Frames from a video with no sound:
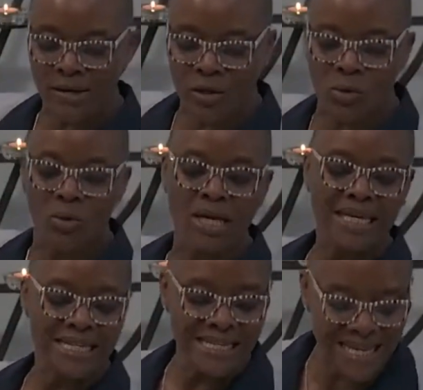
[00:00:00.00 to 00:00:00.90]
you
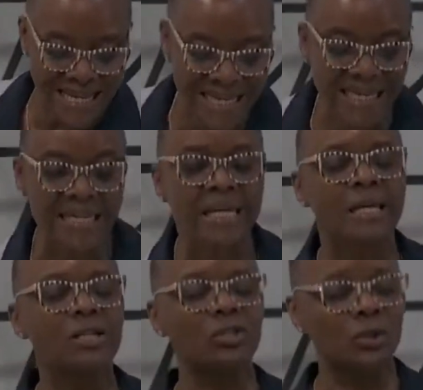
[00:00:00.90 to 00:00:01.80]
need
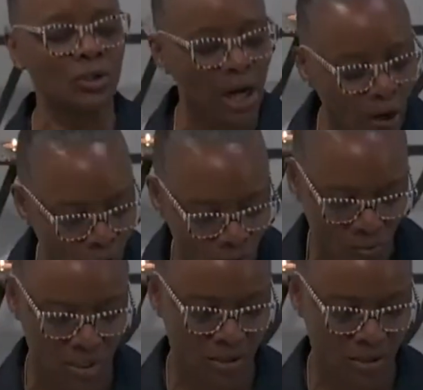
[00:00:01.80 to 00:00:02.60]
to go,